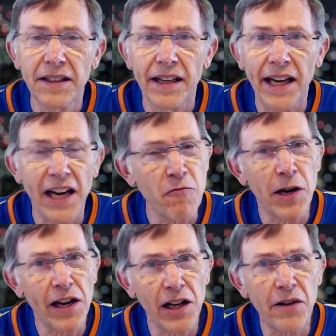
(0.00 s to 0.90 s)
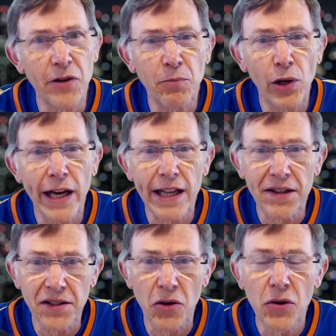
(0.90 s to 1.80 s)
everybody had a lot of fun playing that.
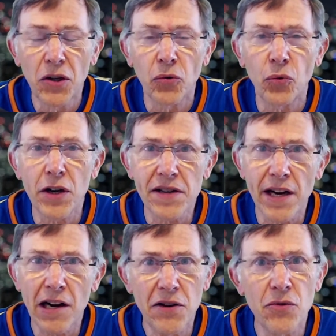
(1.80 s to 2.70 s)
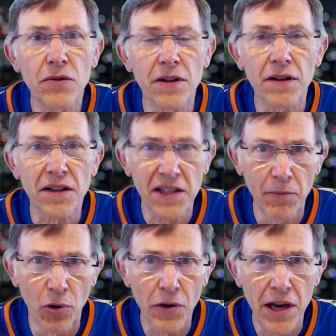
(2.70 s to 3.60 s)
So we decided to do a
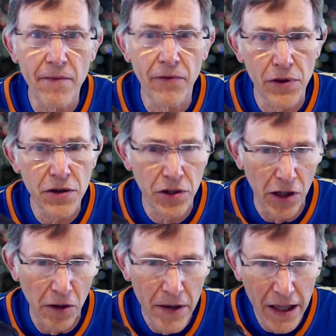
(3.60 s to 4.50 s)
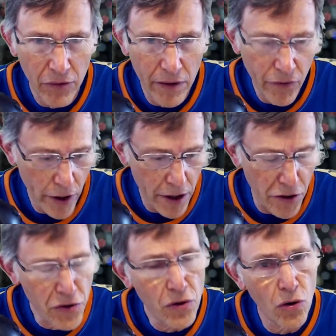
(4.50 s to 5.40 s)
similar theme for this year. We've created a
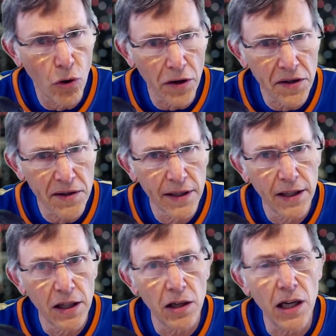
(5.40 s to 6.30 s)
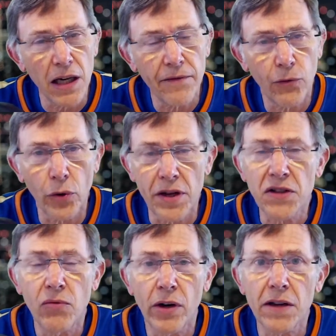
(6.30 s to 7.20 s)
new course for the
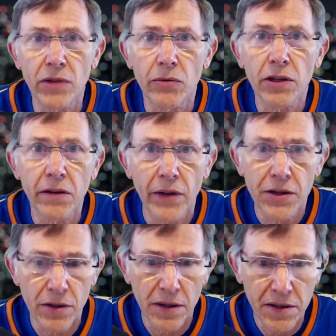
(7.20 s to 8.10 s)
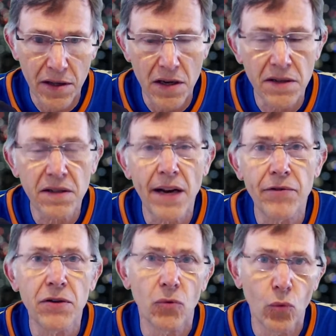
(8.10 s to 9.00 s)
2021 convention. It's the
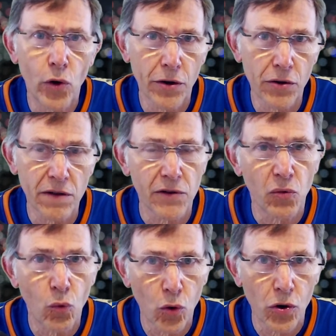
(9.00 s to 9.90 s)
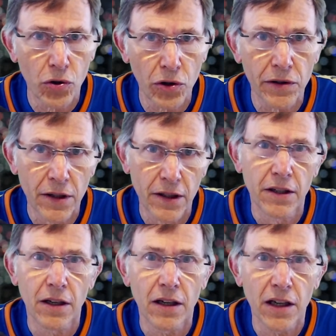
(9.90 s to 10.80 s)
7 Wonders of the World
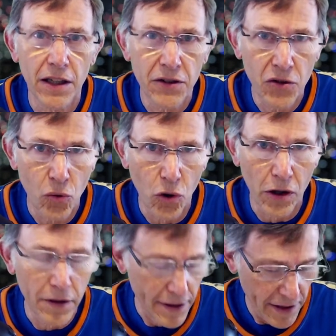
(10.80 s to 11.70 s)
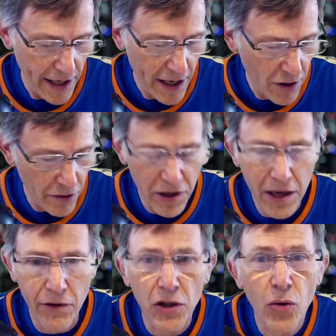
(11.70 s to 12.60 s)
tour, and I thought we'd
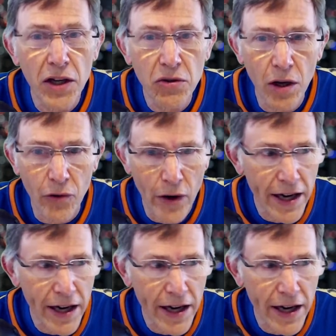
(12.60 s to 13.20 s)
give you a quick tour of it right